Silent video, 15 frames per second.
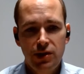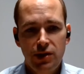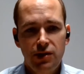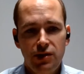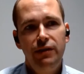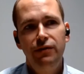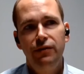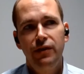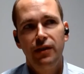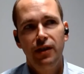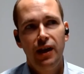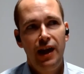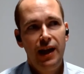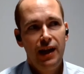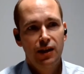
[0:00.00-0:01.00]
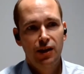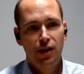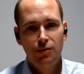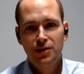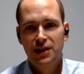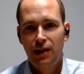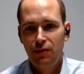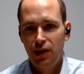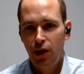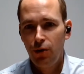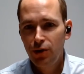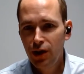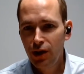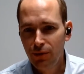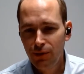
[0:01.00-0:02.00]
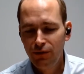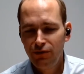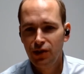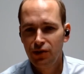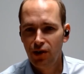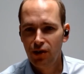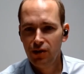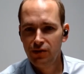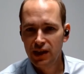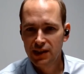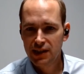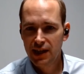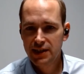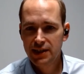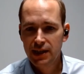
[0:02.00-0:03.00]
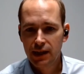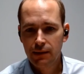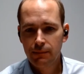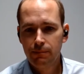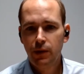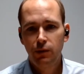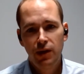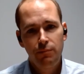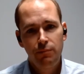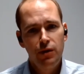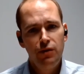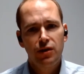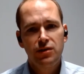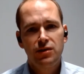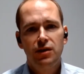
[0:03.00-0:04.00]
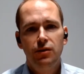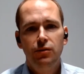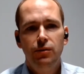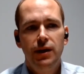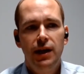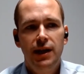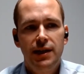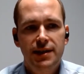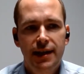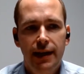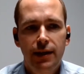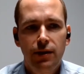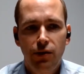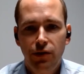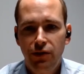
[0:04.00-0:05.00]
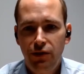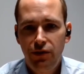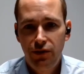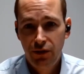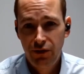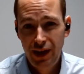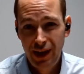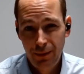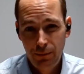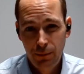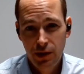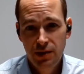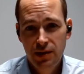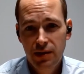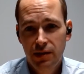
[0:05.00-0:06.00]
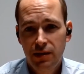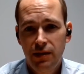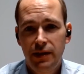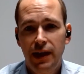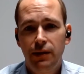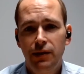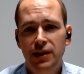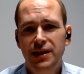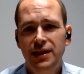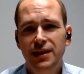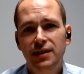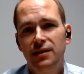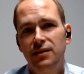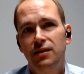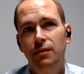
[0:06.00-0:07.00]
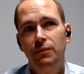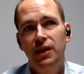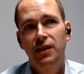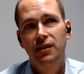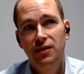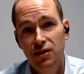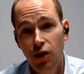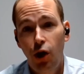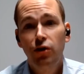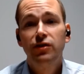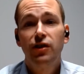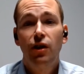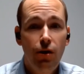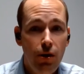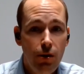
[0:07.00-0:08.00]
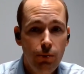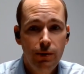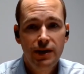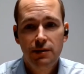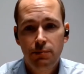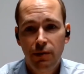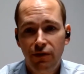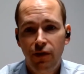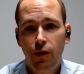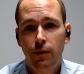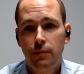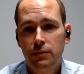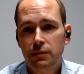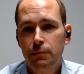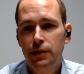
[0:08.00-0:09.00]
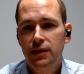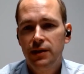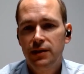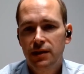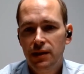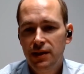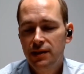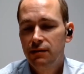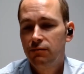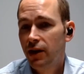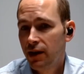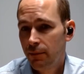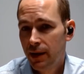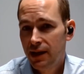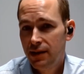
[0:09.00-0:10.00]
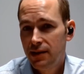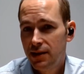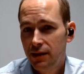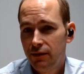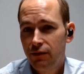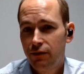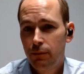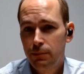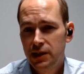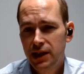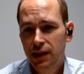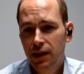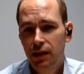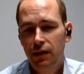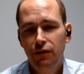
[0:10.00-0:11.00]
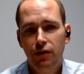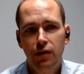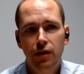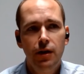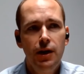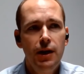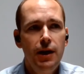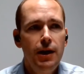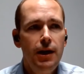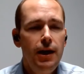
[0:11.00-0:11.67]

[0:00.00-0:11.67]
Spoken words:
once we've closed out the OQ and we've done all of that testing, we then move on to cycle development. Now, this is something that's not always performed, but it's recommended, particularly for